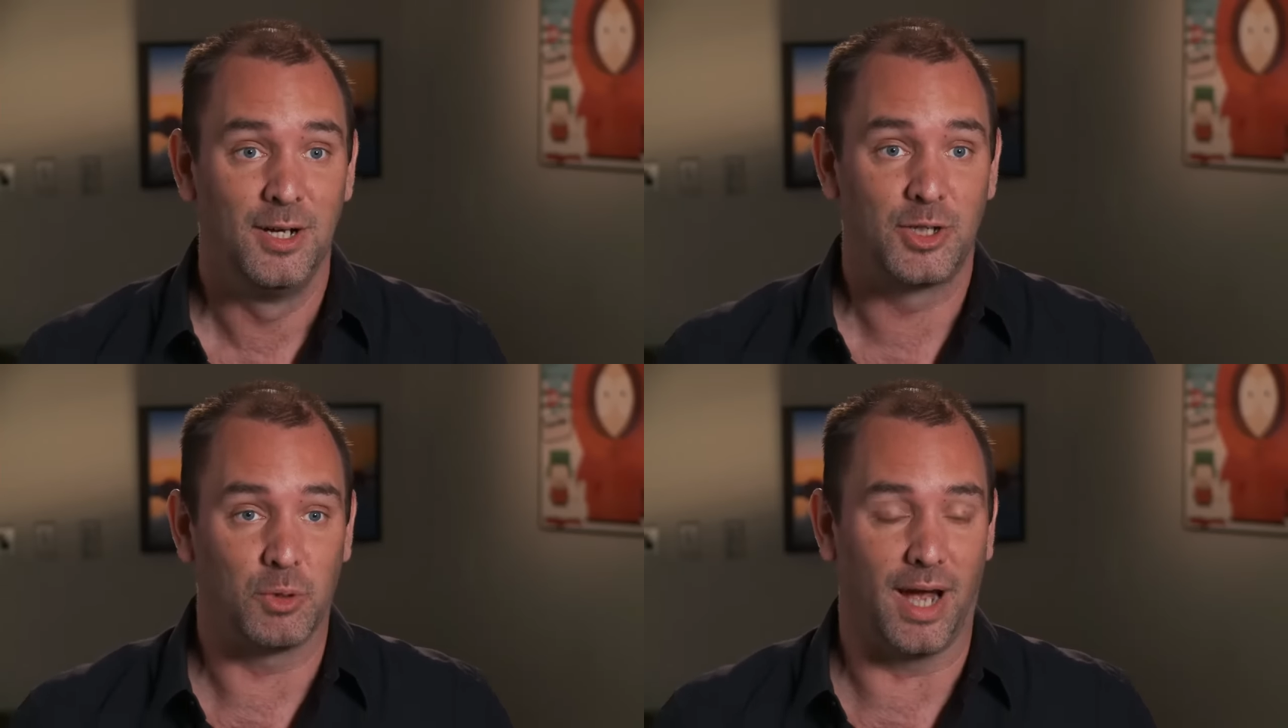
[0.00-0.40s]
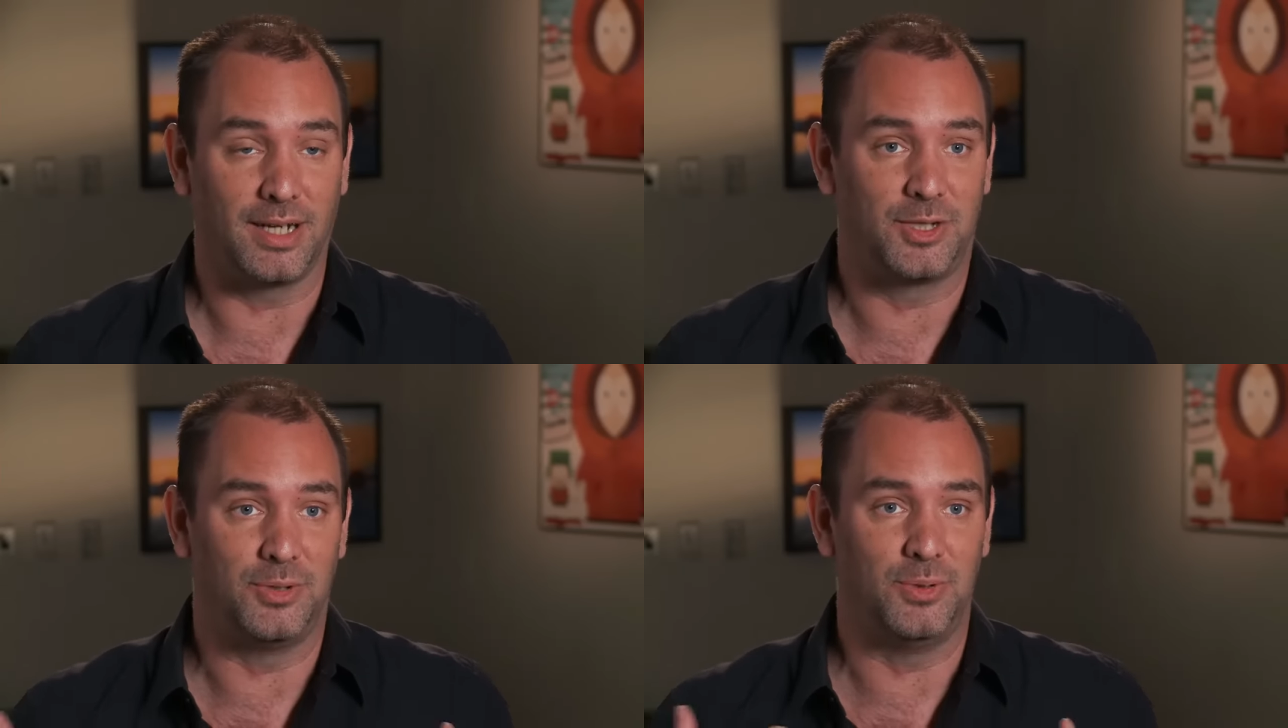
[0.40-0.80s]
trying
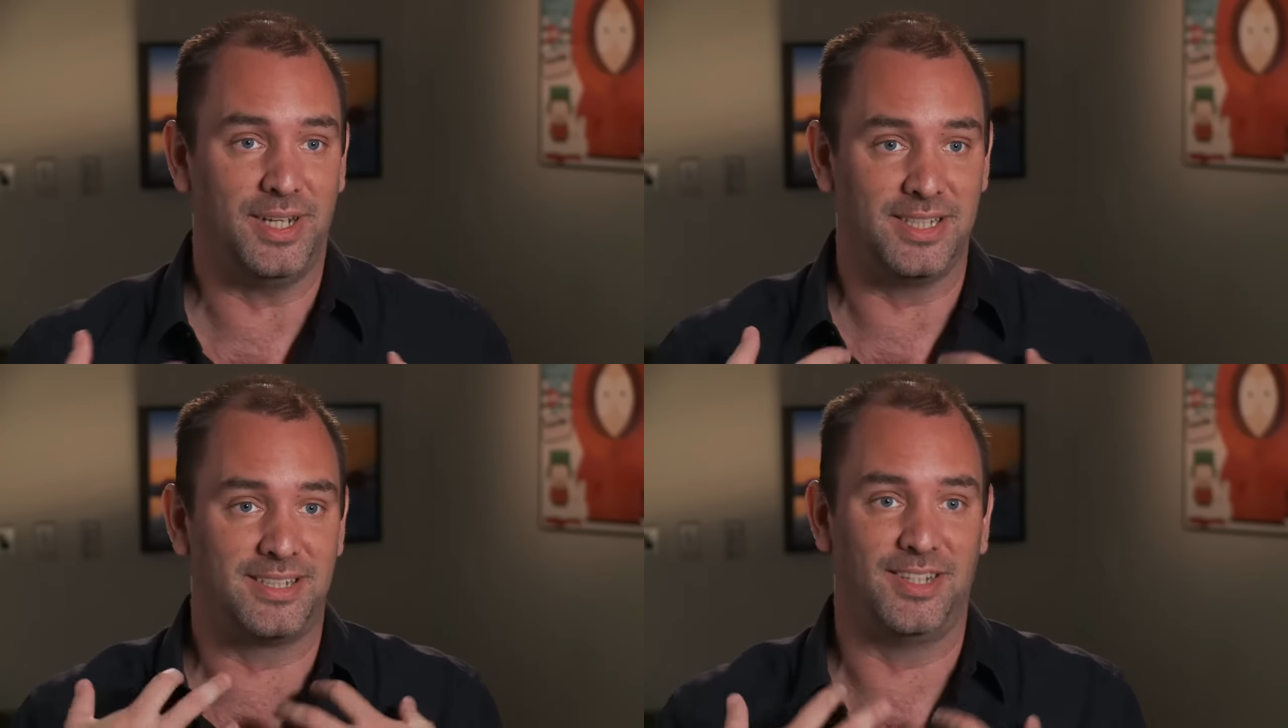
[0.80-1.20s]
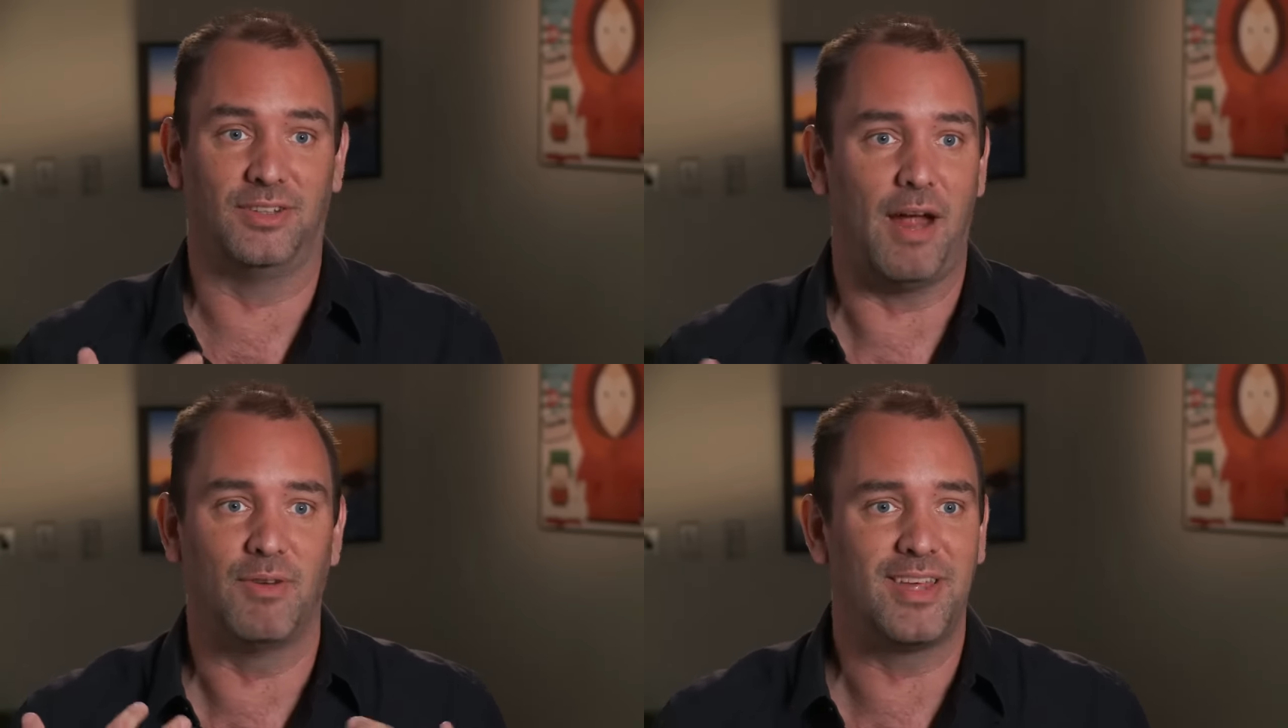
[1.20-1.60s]
to instill
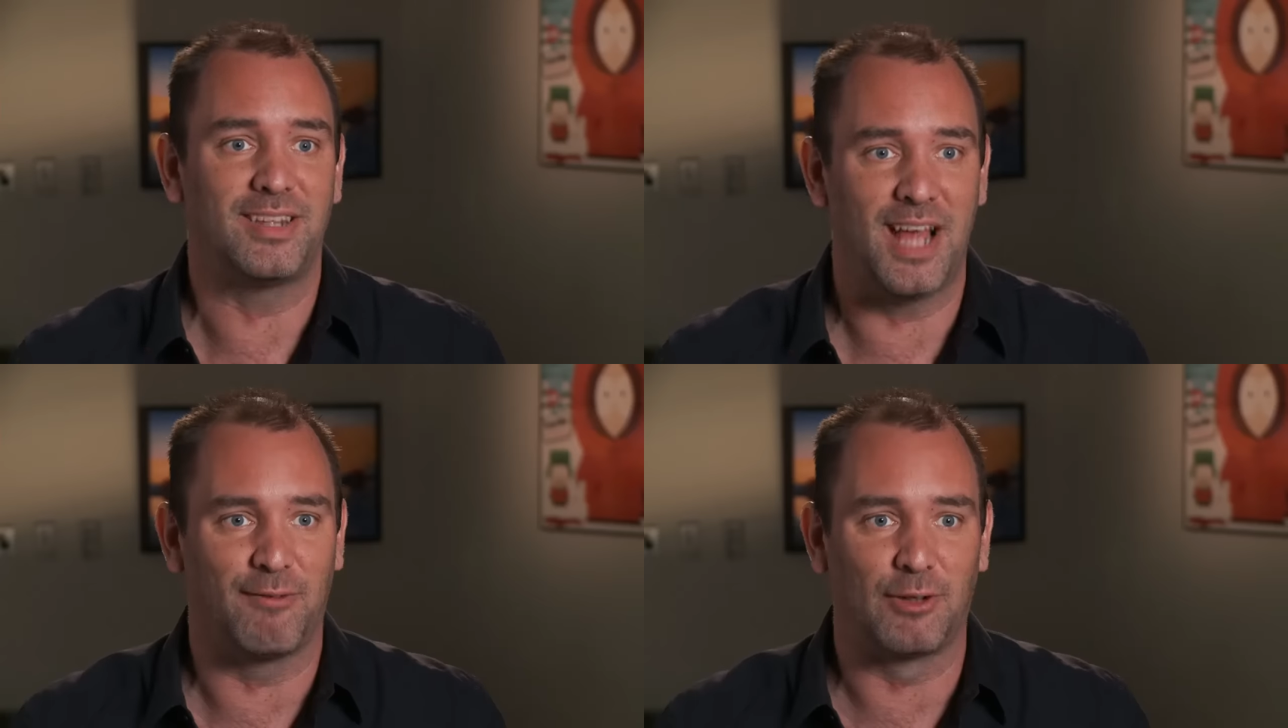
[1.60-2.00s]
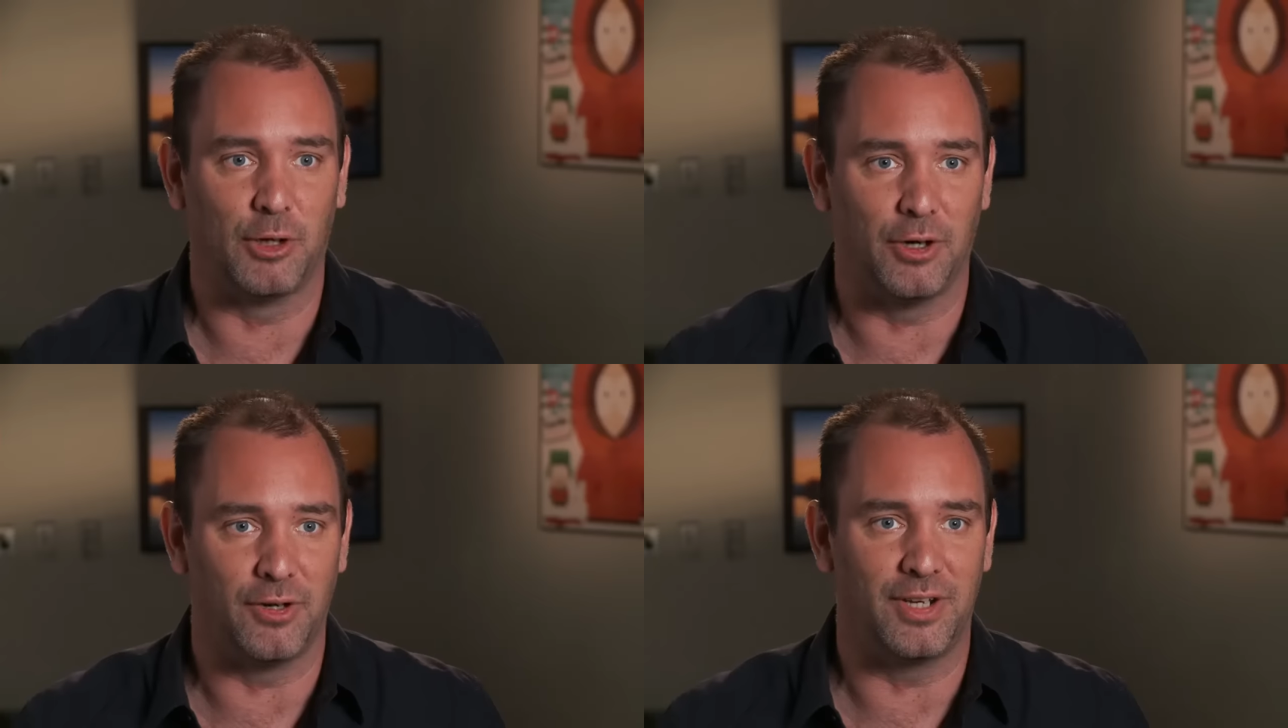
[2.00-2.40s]
everything they've
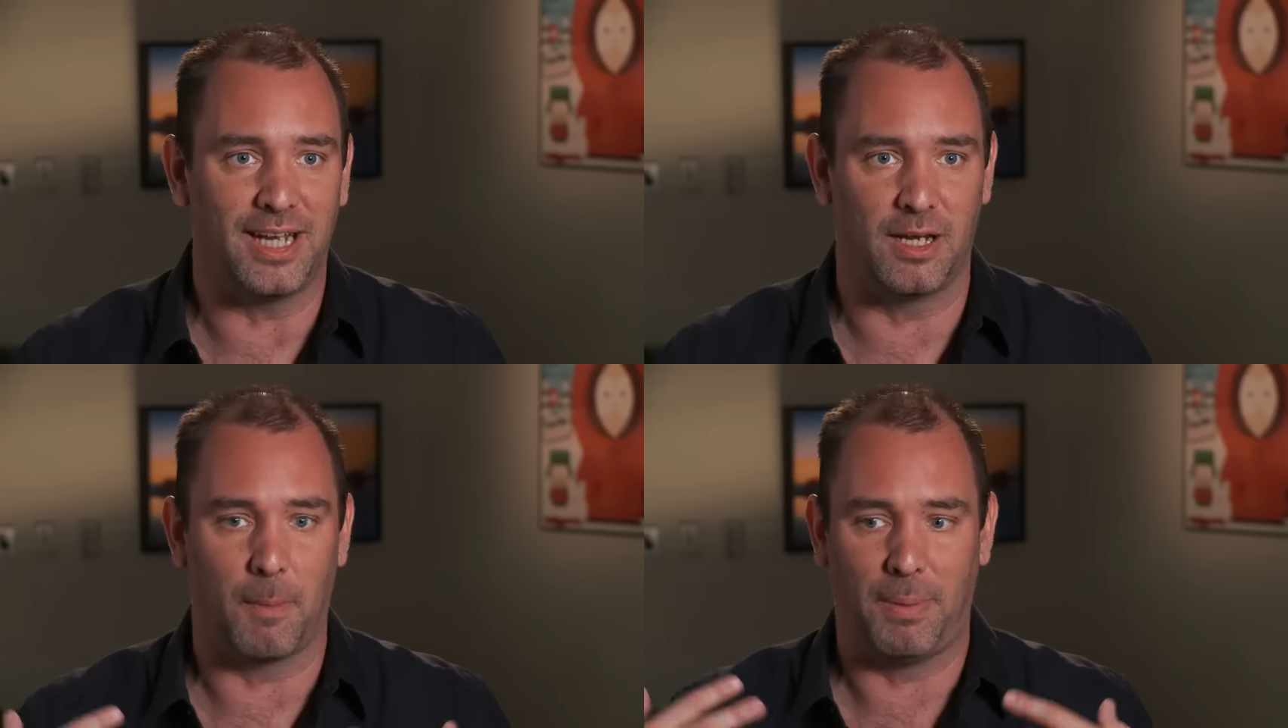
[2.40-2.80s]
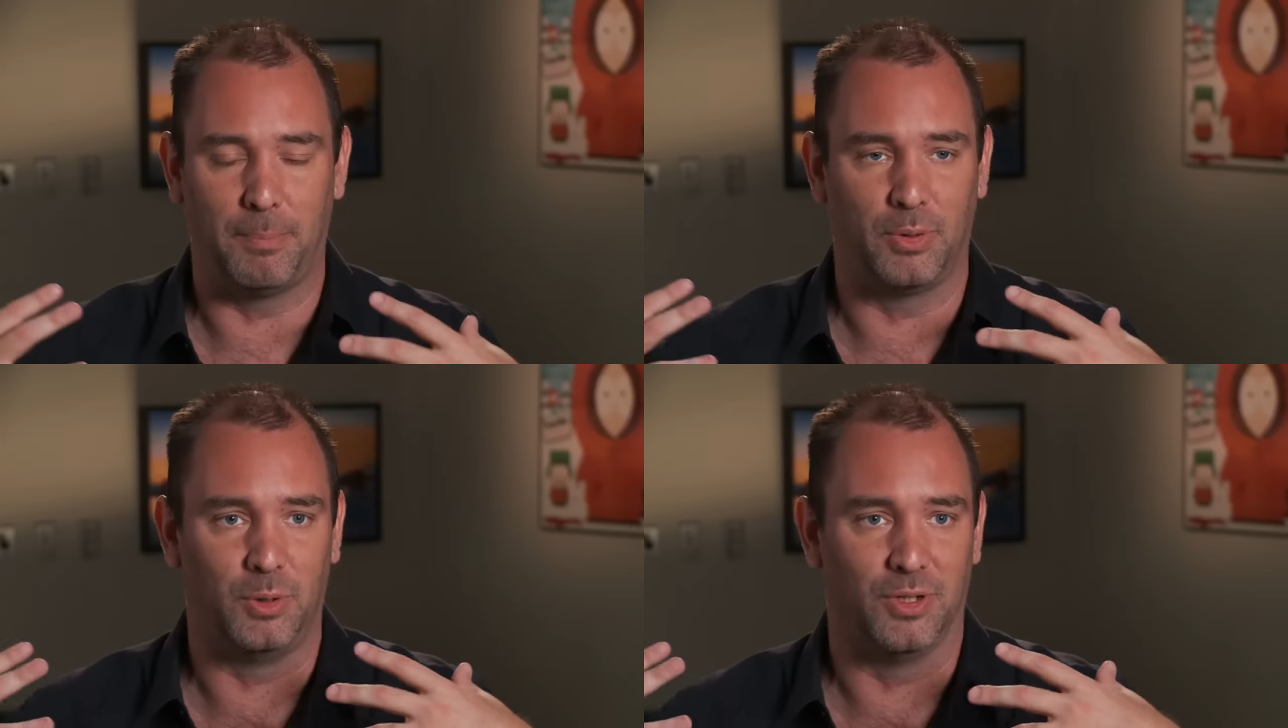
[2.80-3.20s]
learned into
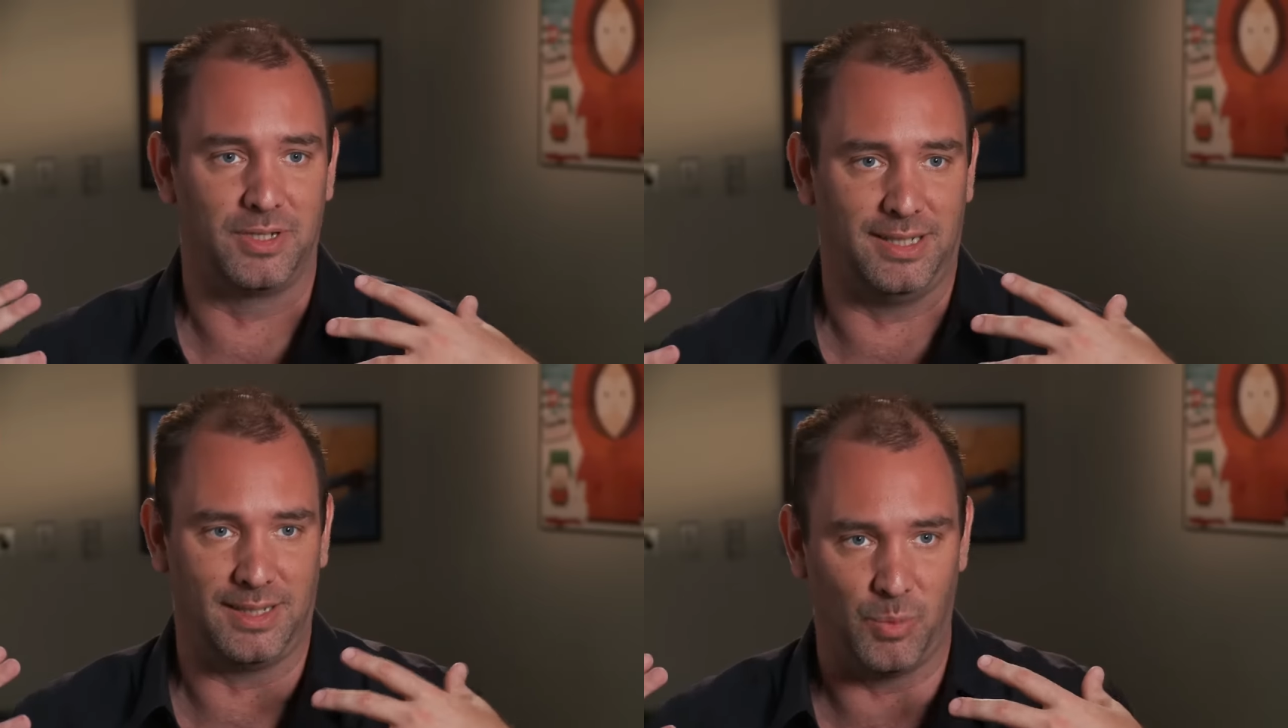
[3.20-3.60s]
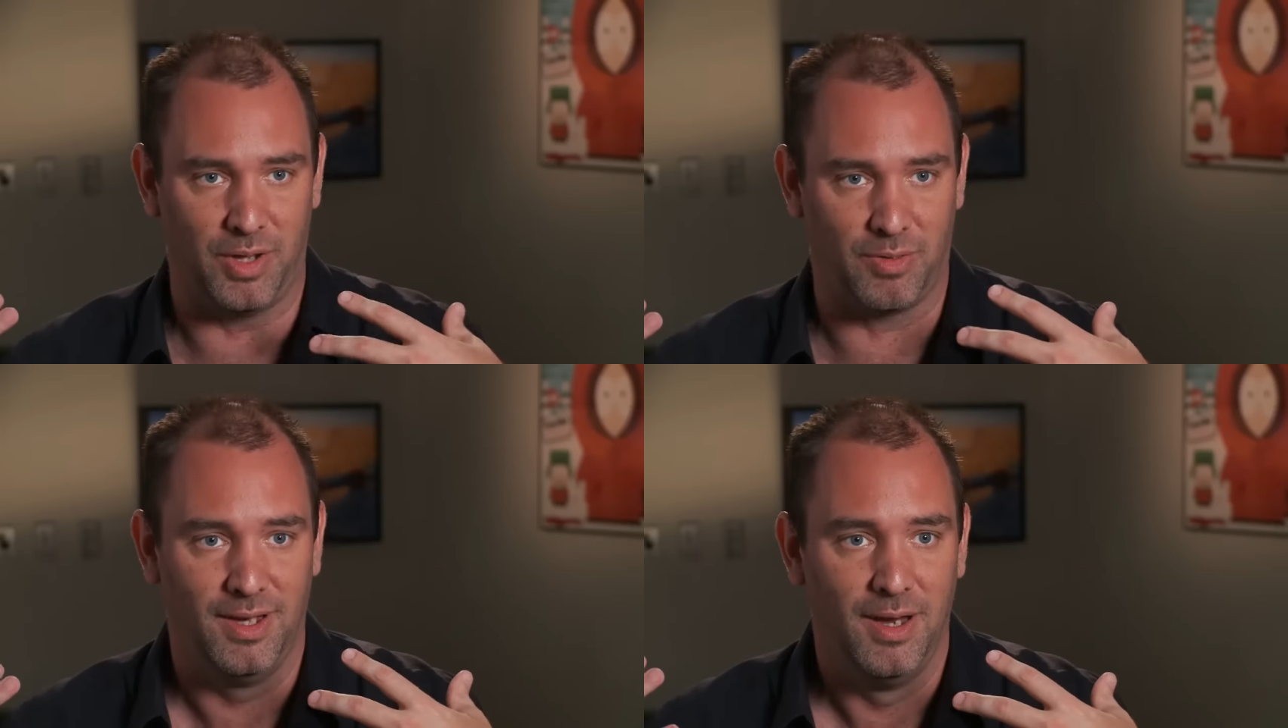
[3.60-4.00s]
people who are dealing with